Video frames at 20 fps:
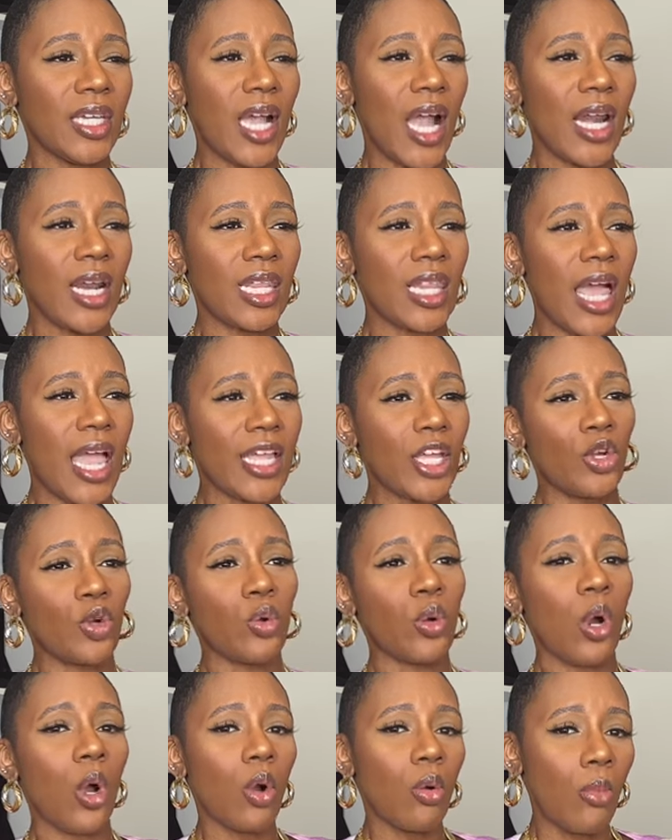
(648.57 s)
kind of like
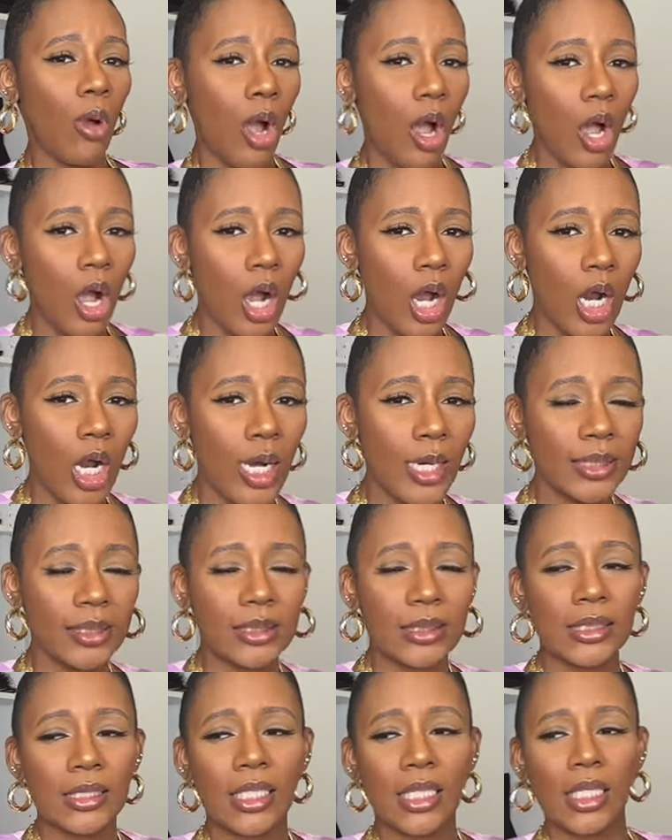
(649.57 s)
chrome
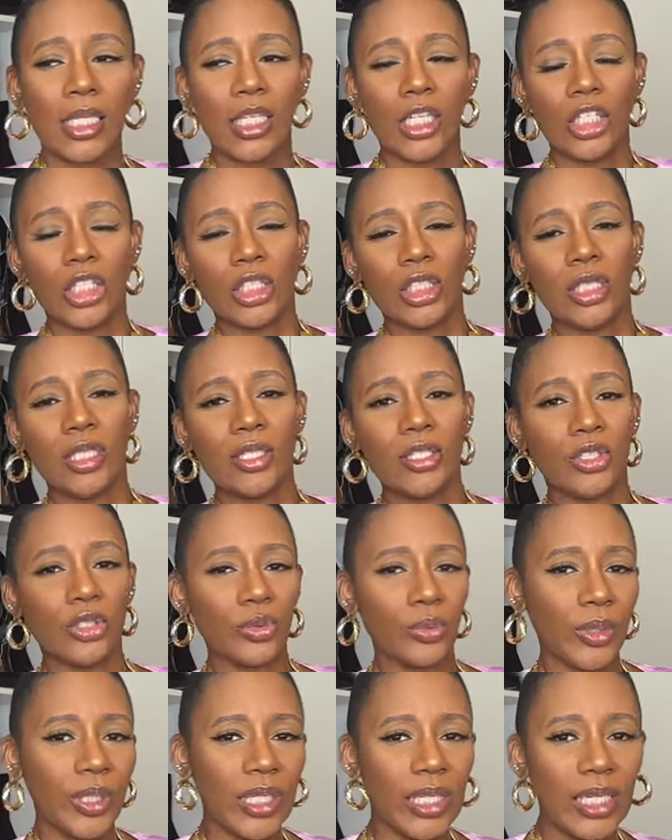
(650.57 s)
hearts, the
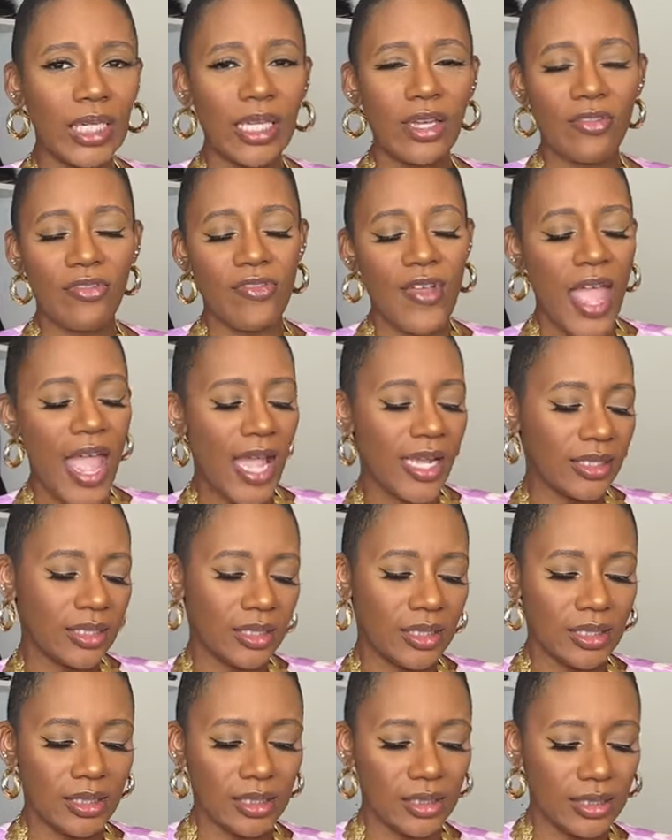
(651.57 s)
three D effect.
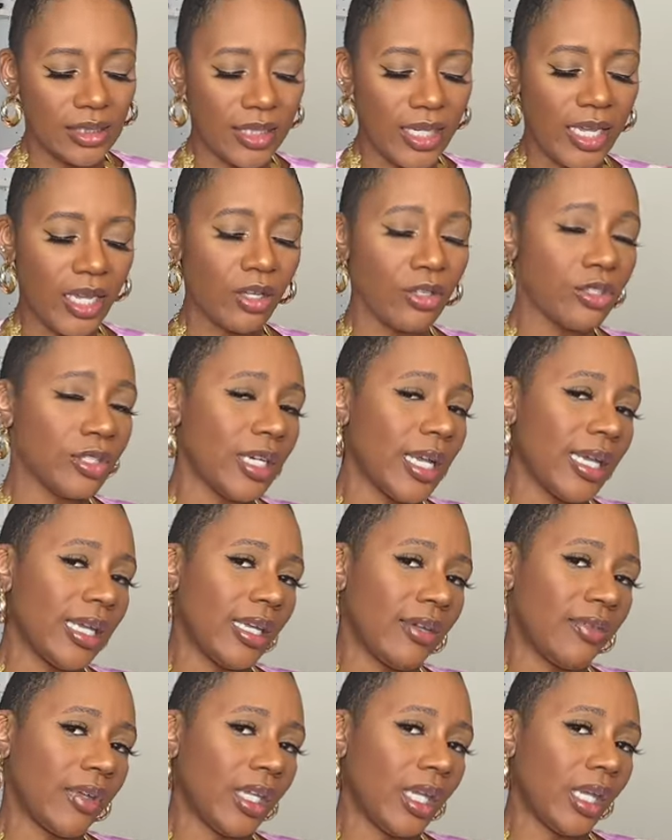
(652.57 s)
The nails are not
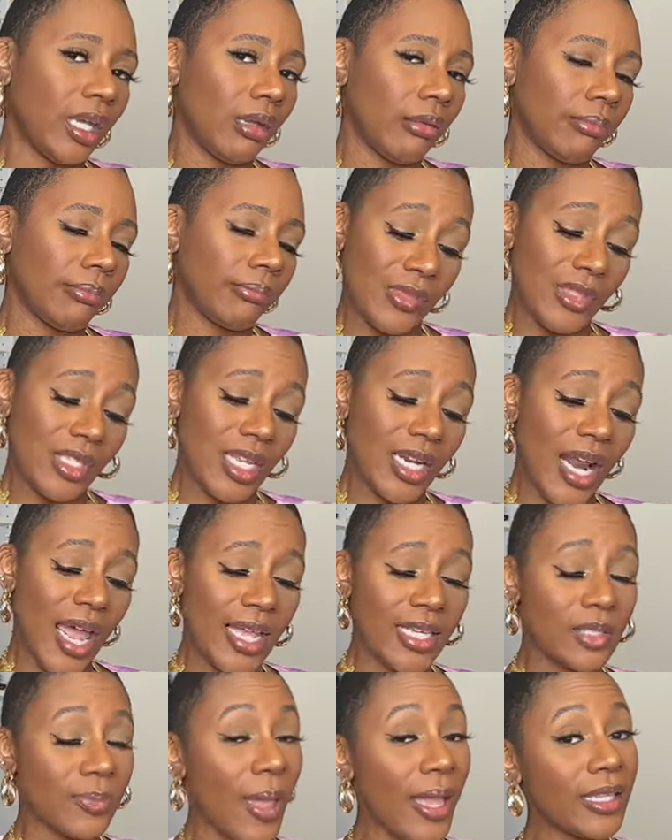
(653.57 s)
giving them. Did I
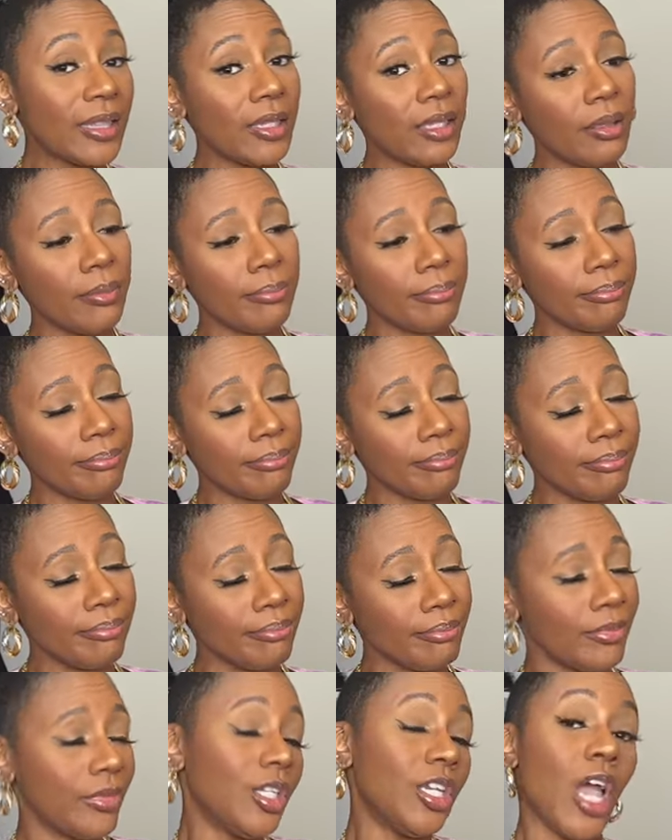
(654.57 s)
expect them?
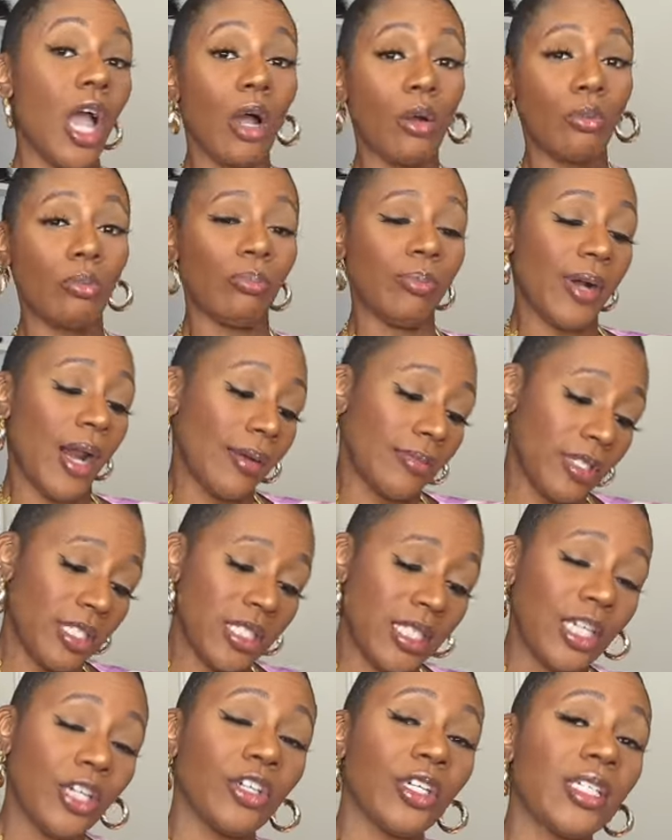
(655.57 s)
No, but I'm just
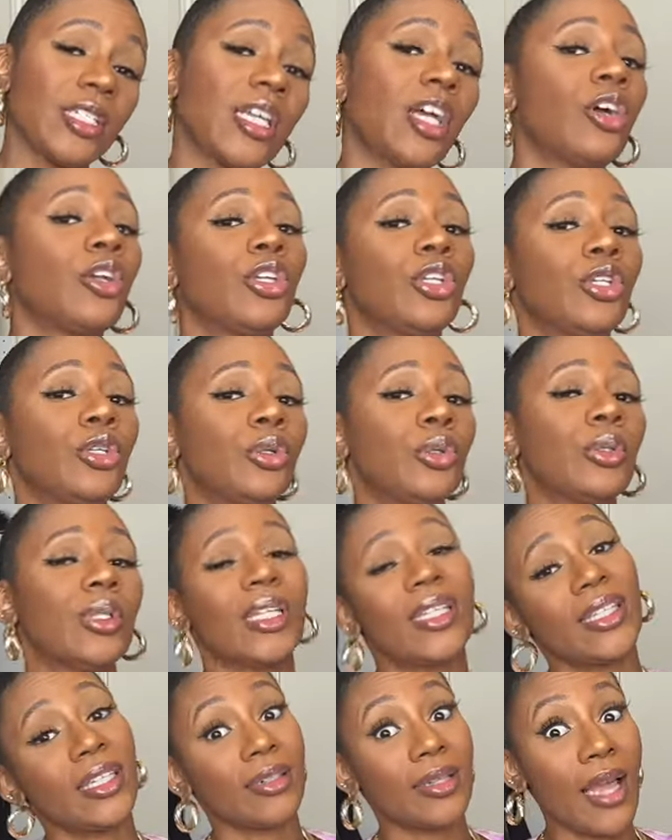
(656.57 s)
here to tell you
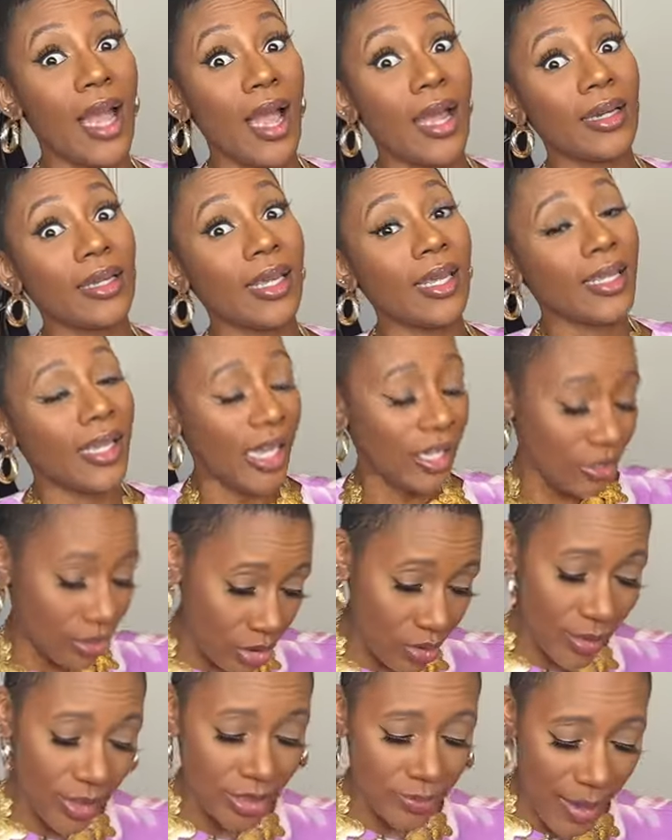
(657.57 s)
that they're not, in case
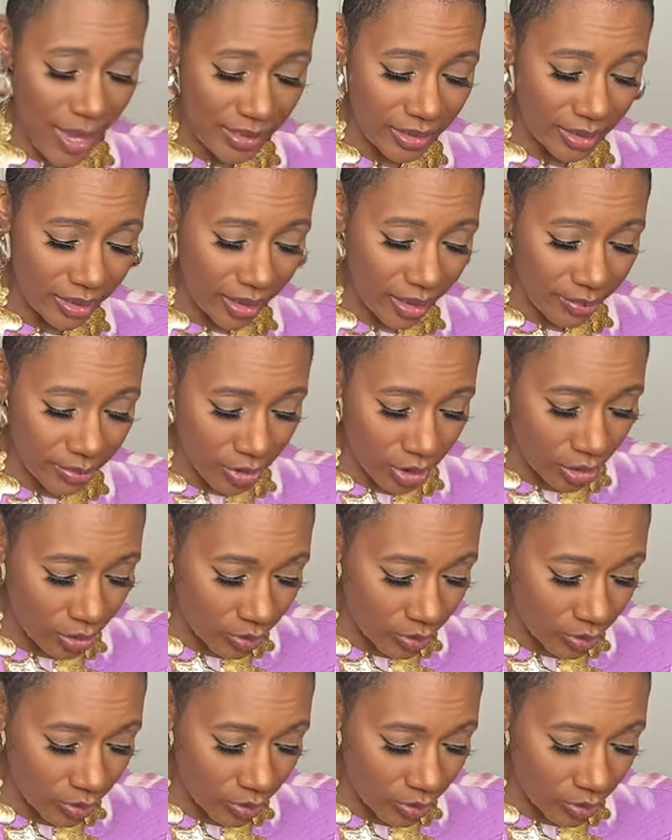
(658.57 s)
you expected them to.